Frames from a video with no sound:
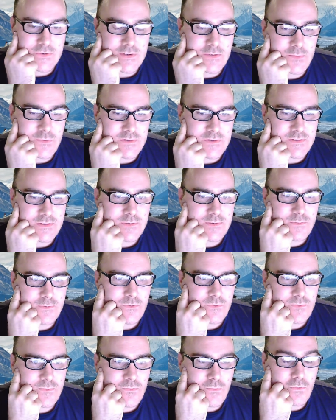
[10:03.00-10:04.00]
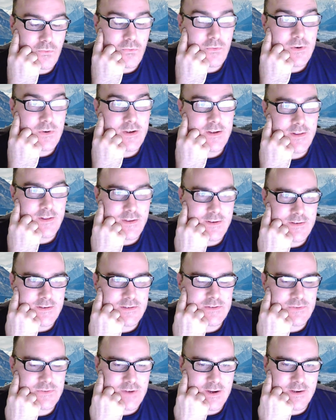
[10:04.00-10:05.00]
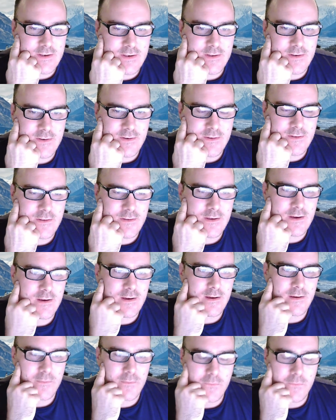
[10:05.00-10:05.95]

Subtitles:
was really distracted. I